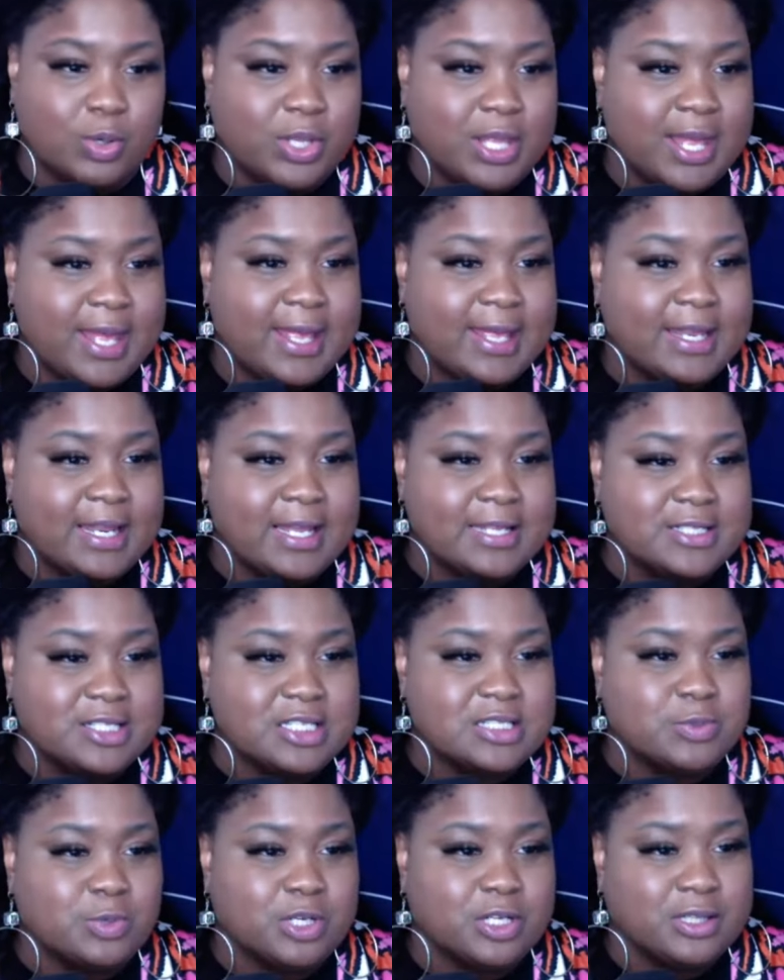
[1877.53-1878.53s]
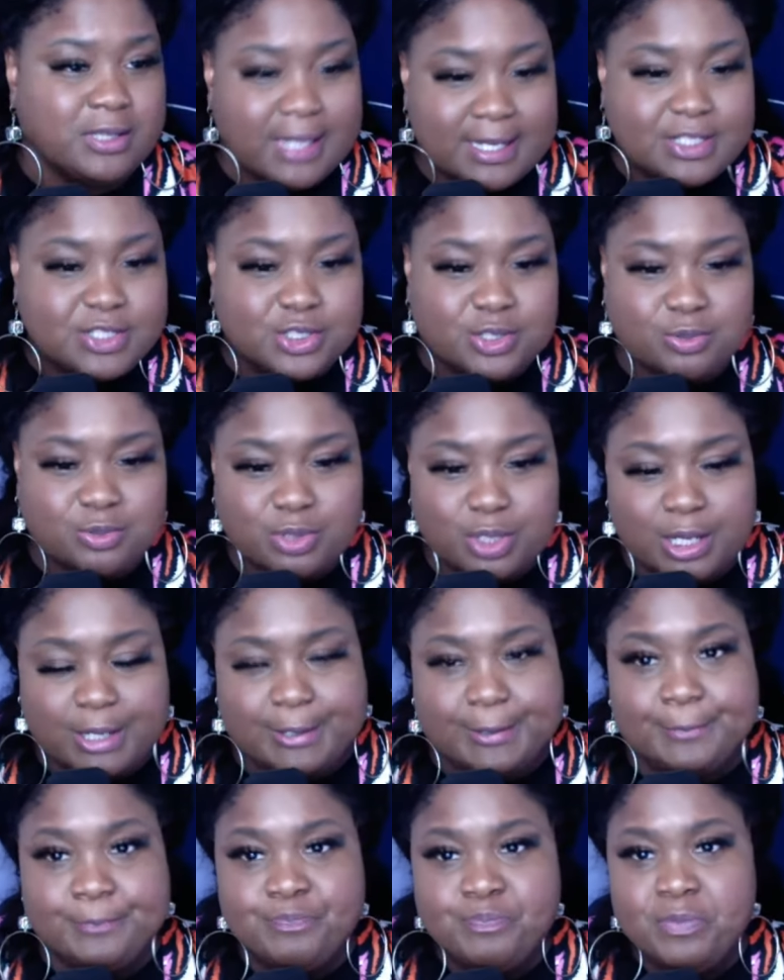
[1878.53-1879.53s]
Okay. And I just want to let you
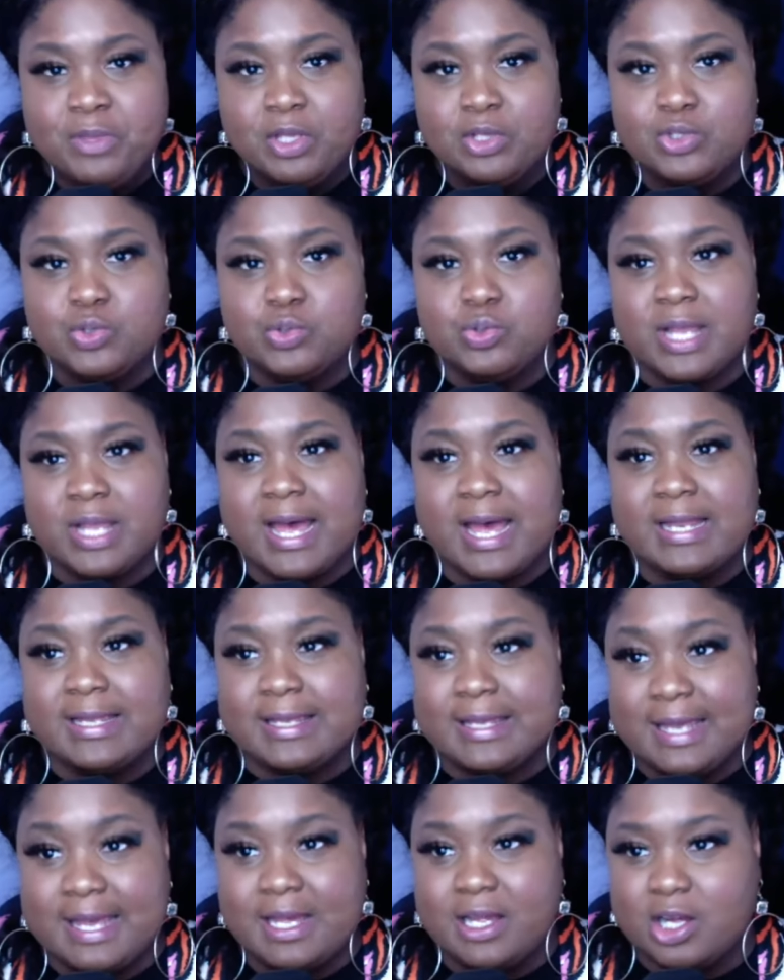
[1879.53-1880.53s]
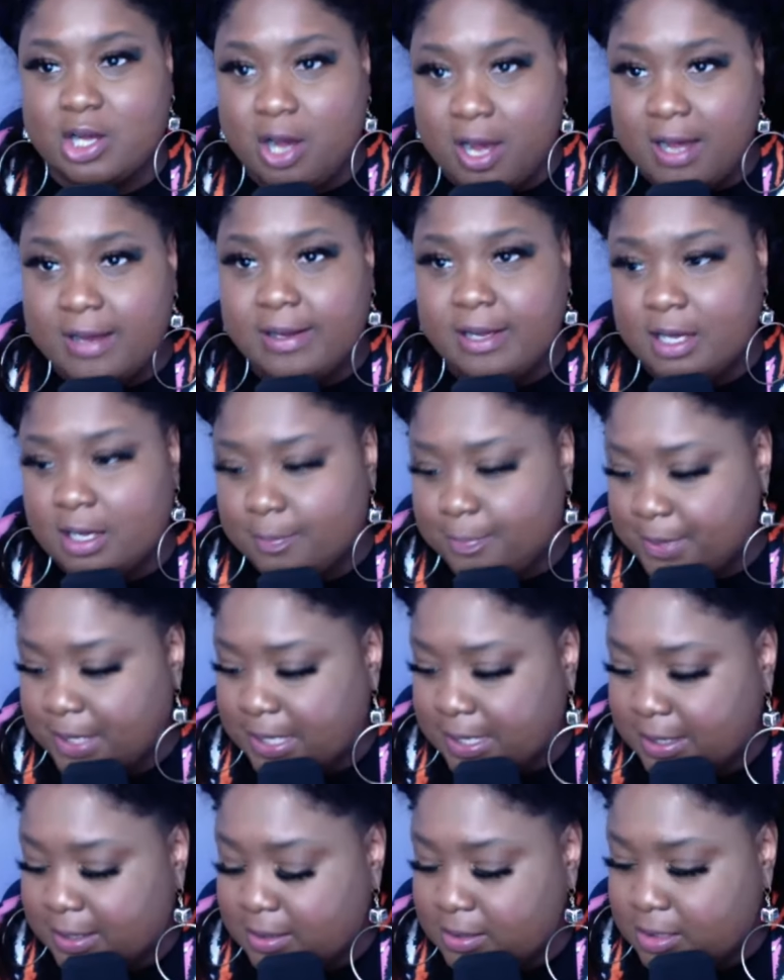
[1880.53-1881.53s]
know do not get caught up
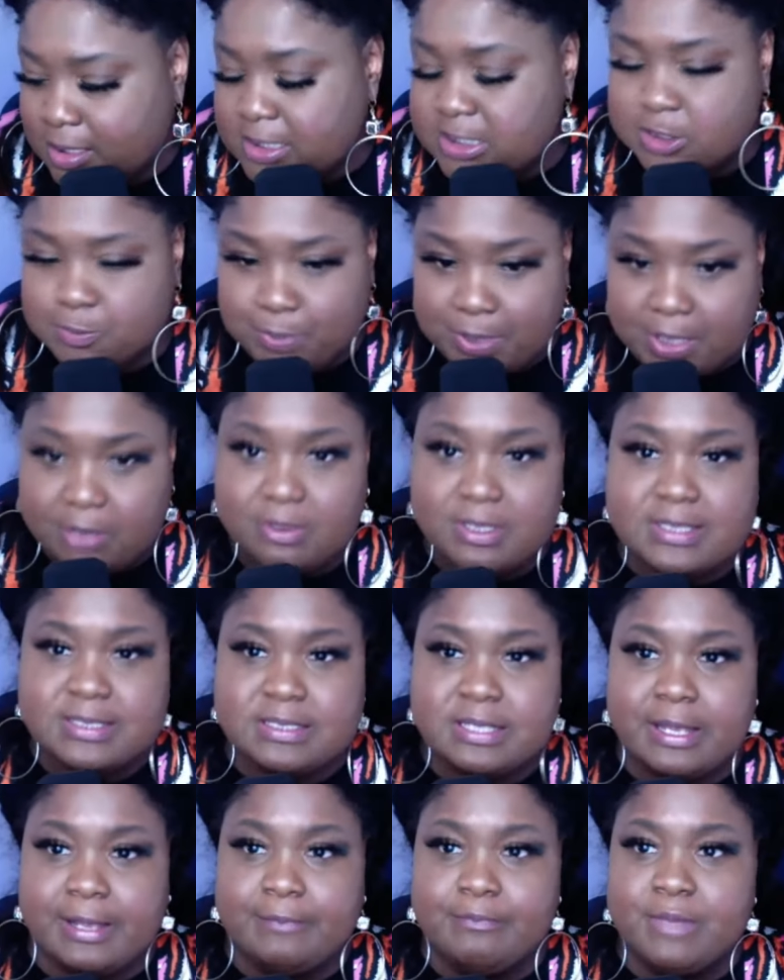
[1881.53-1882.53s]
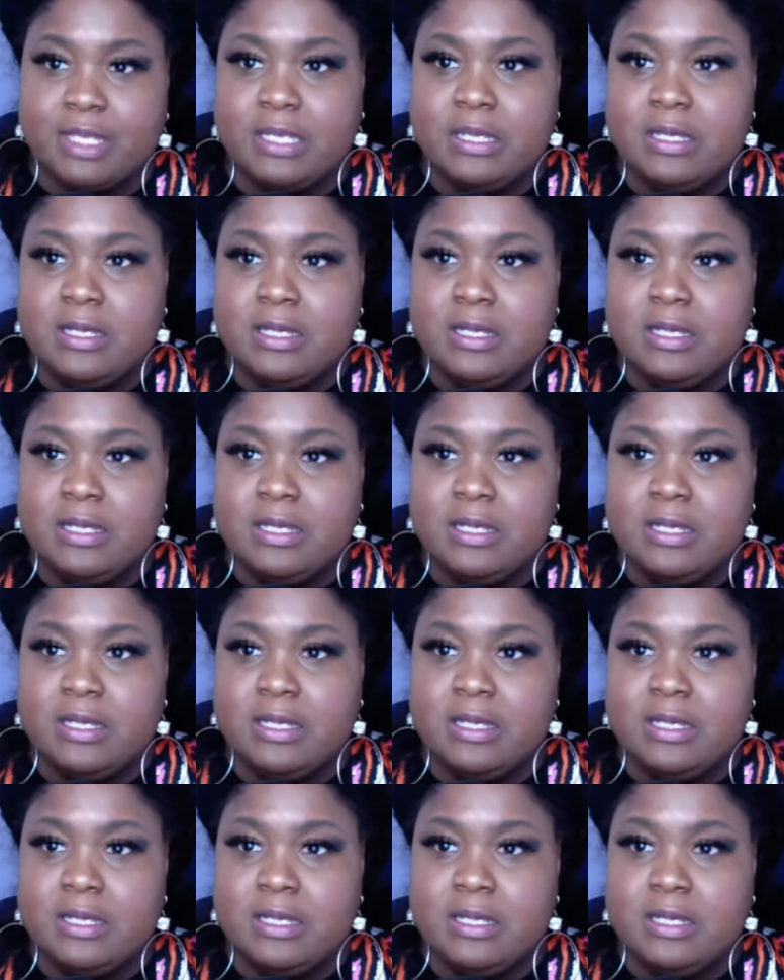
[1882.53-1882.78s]
in conspiracy.